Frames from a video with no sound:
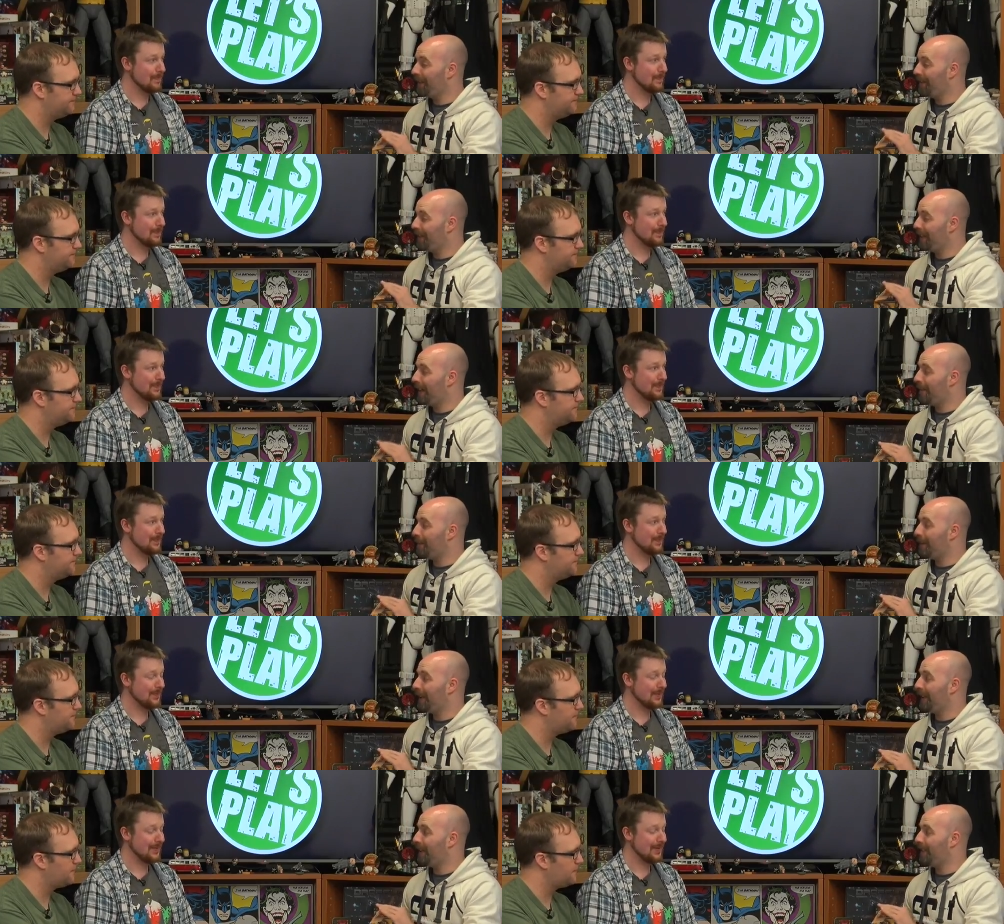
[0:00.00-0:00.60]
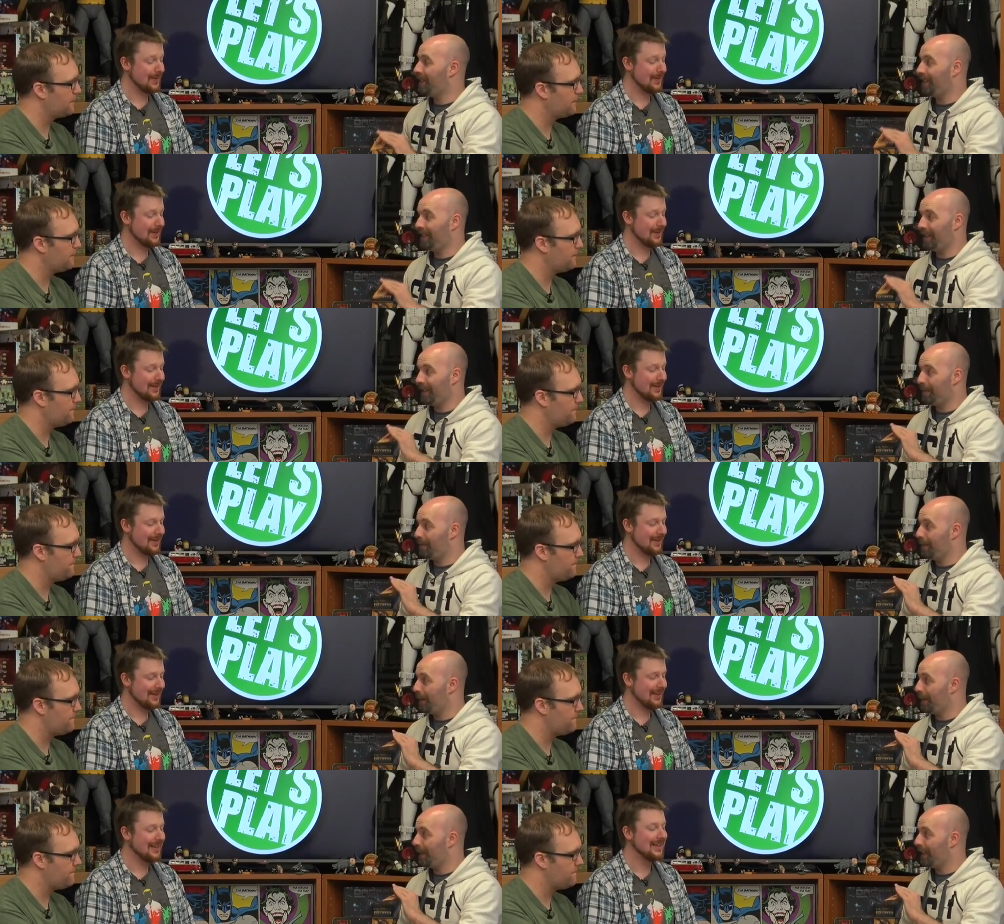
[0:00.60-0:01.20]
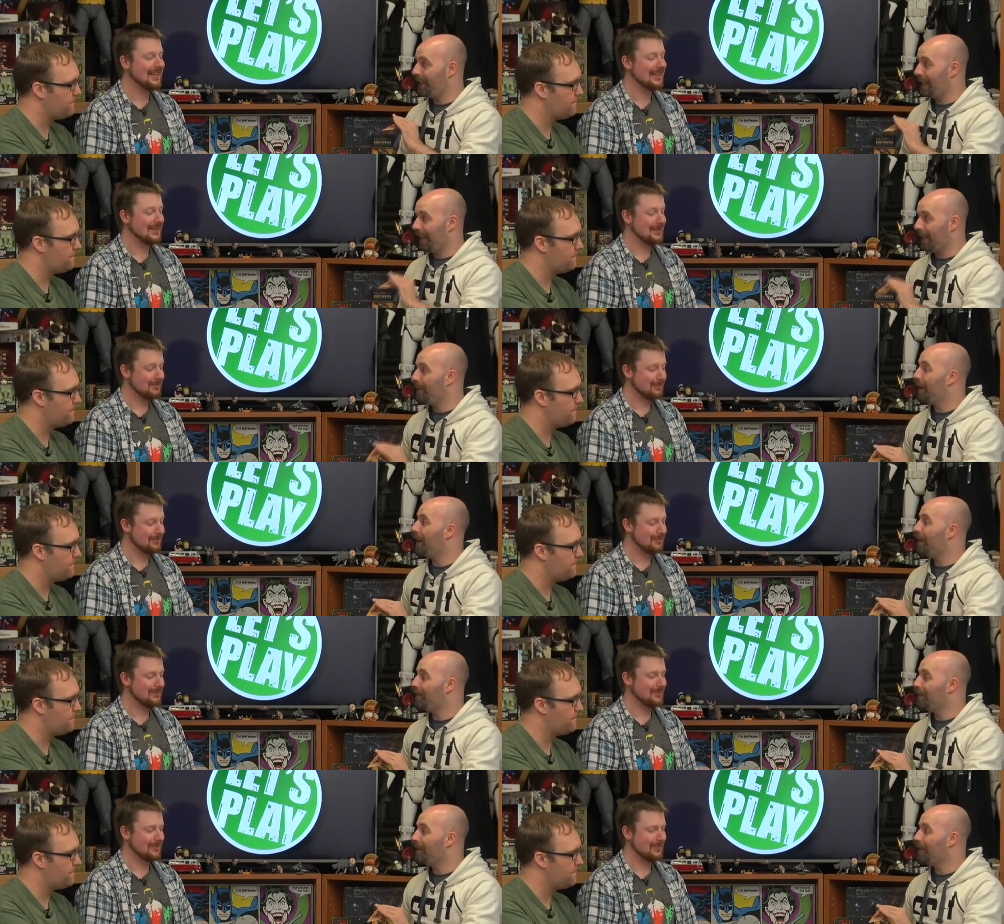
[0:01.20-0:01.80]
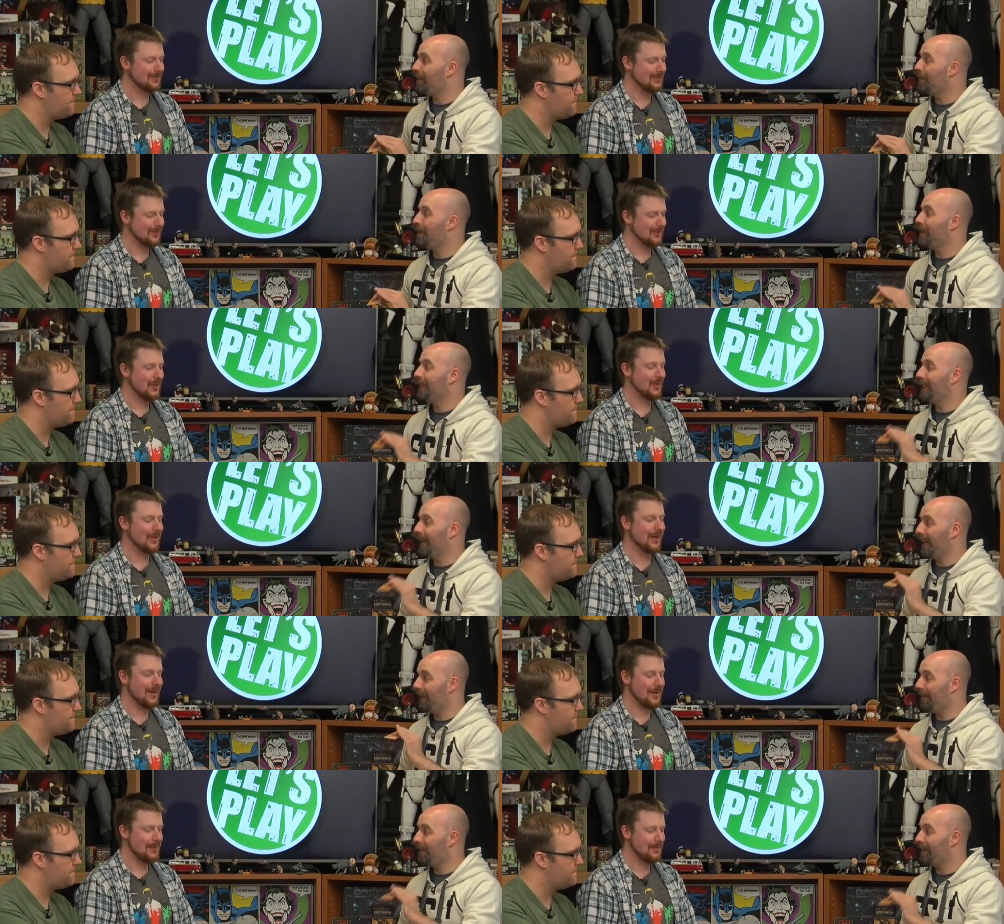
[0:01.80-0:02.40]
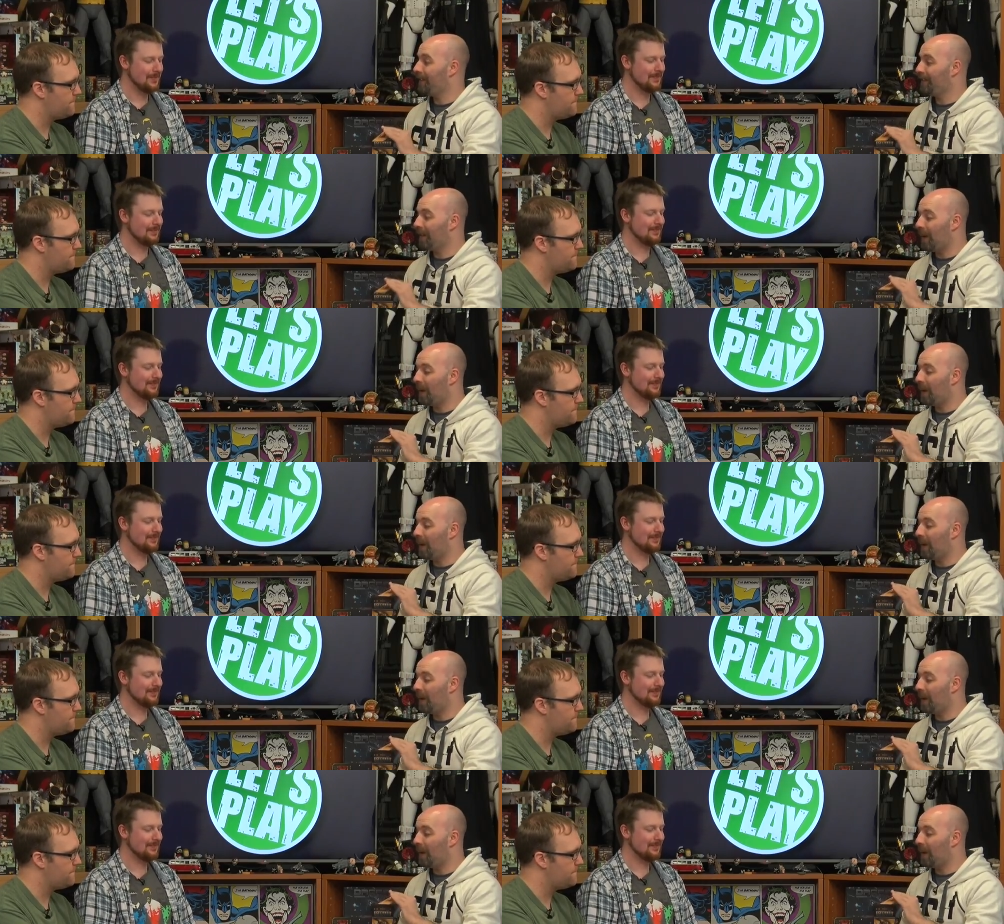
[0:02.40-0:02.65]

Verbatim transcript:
Speaker 1: to have that ability just to maybe get away from someone okay. if it's